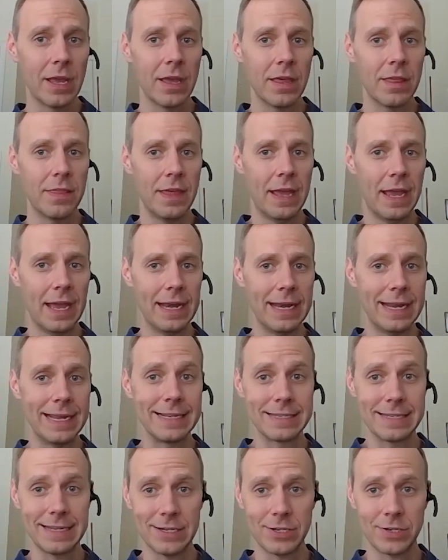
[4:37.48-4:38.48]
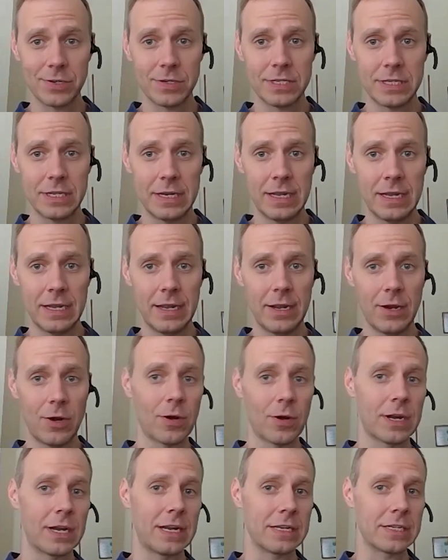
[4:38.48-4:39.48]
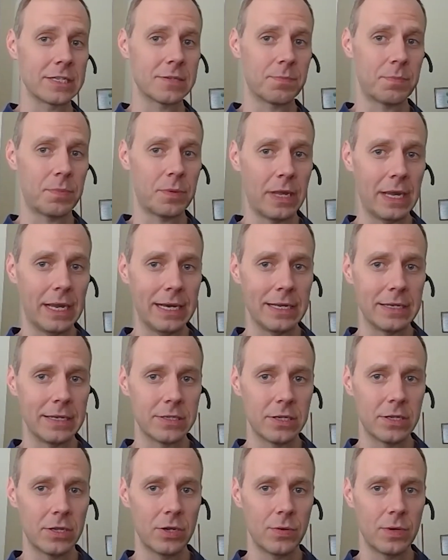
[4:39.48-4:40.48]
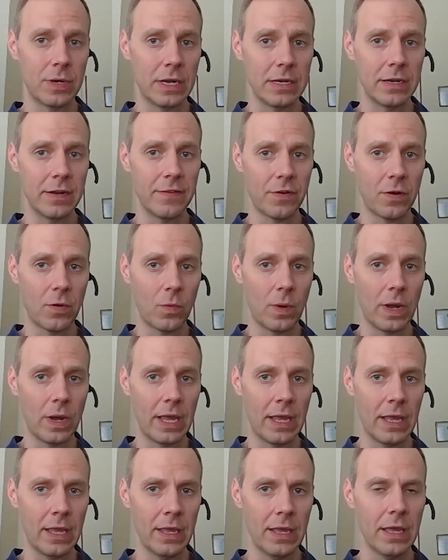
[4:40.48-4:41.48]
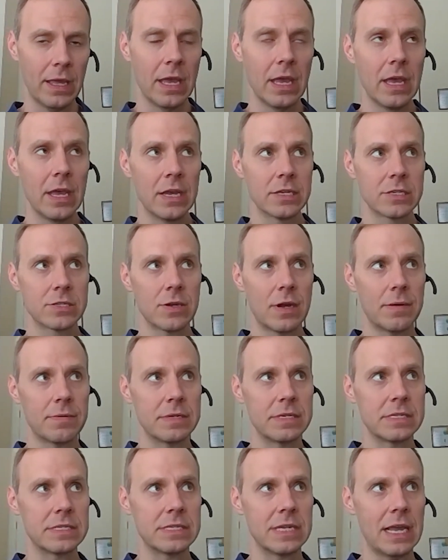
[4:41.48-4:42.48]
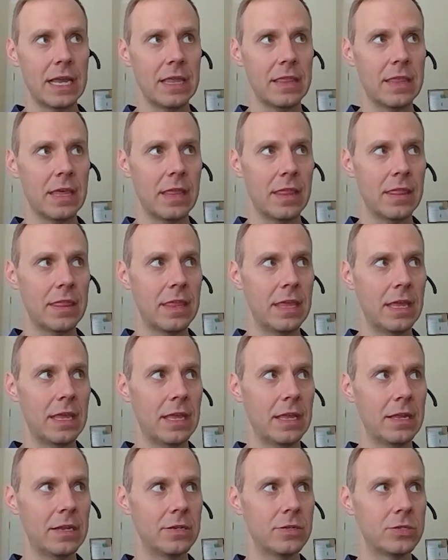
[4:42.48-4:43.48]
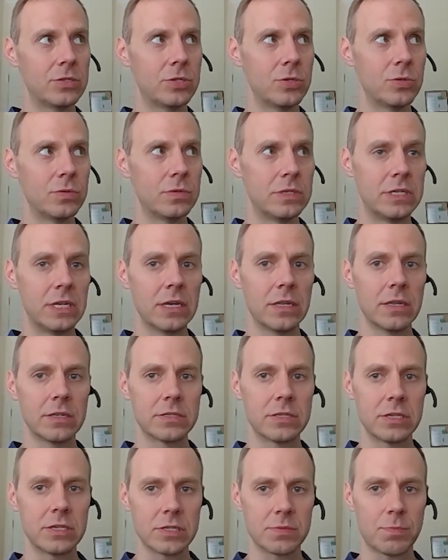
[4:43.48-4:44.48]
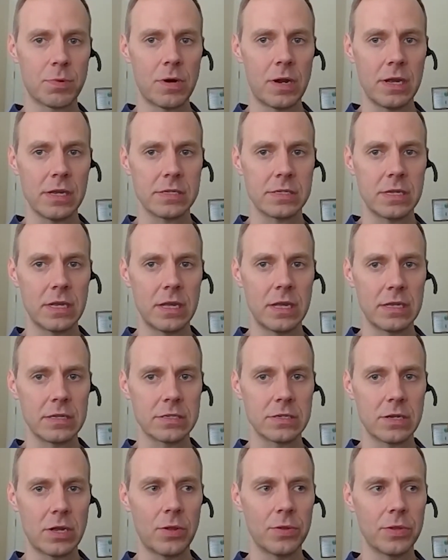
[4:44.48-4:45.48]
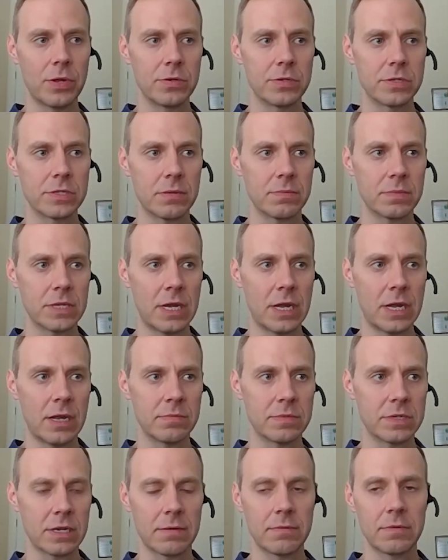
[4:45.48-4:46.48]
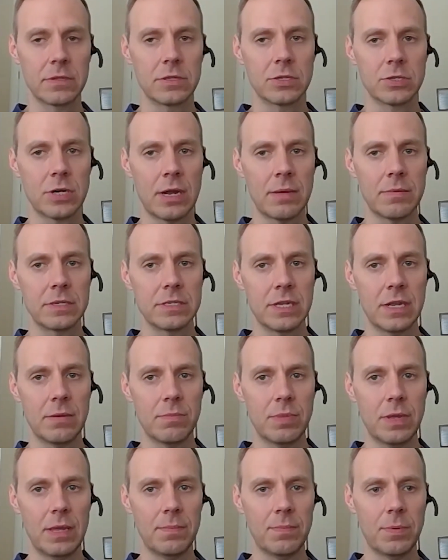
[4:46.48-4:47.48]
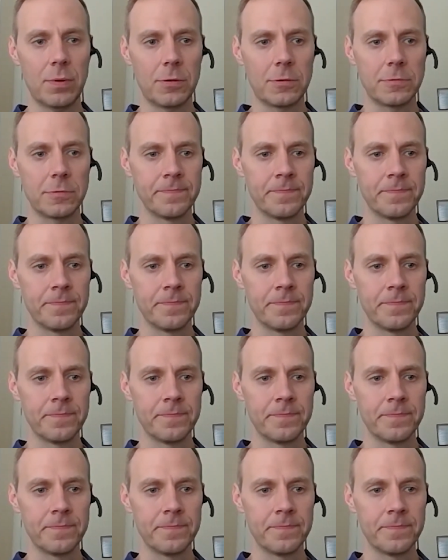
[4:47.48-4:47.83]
that is interested in it or can explain it to you in a different way. So I would say that the due diligence process, although sometimes like with a tribe of 10 people,